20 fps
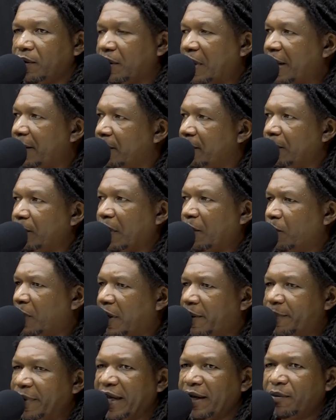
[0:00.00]
I
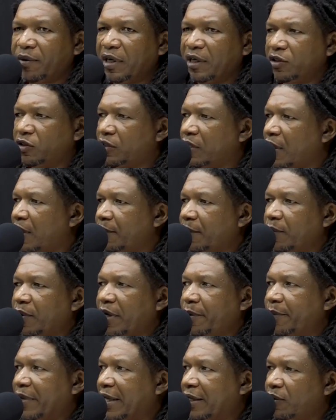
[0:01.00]
want a man with a job, I
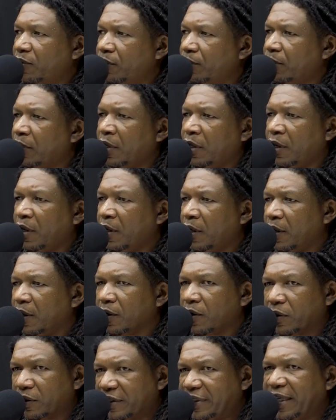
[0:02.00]
want a man who
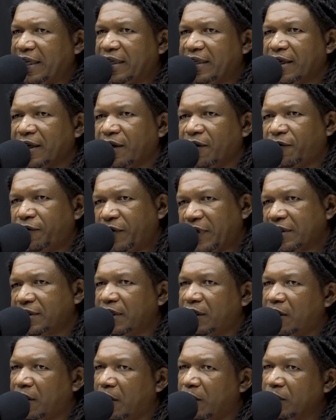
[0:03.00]
could take care of
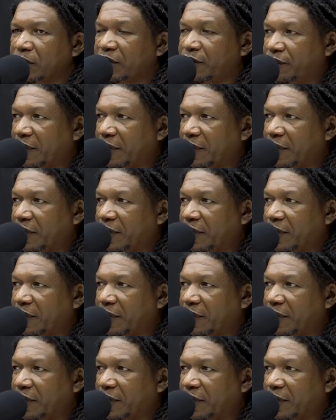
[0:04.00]
fixing the house.